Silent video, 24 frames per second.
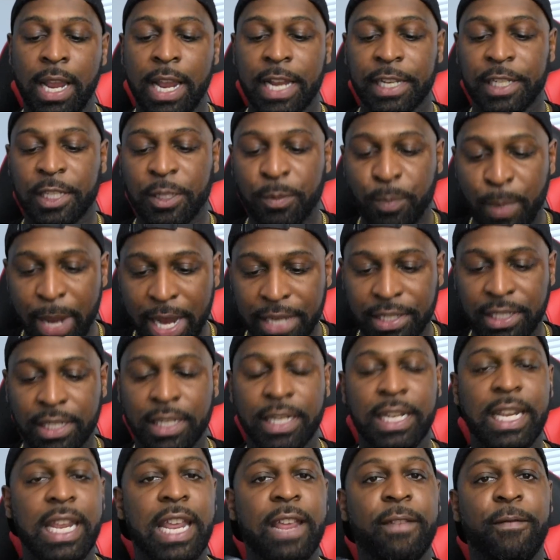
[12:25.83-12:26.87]

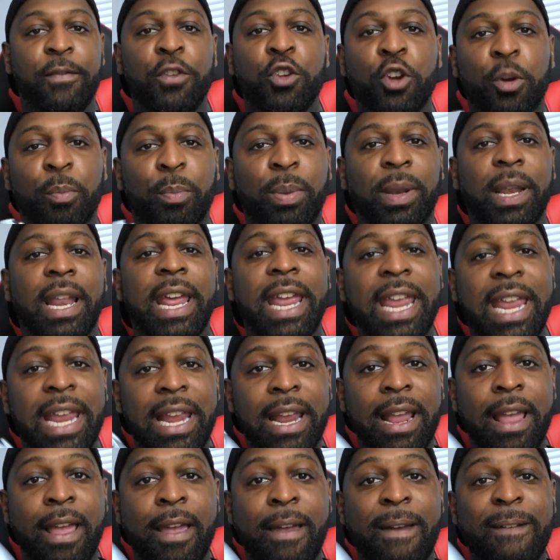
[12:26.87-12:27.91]
Especially if you're
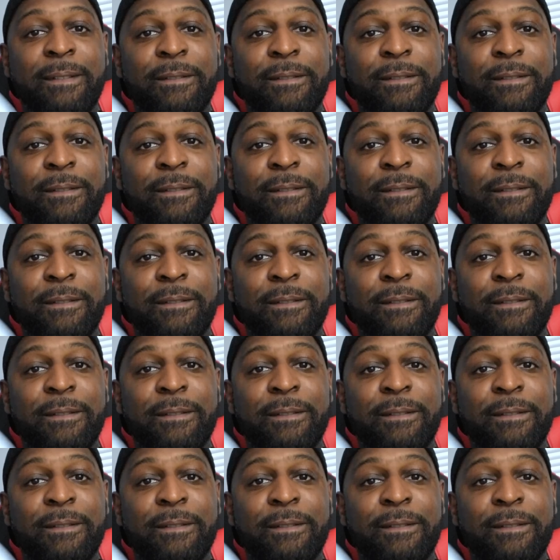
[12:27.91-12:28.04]
playing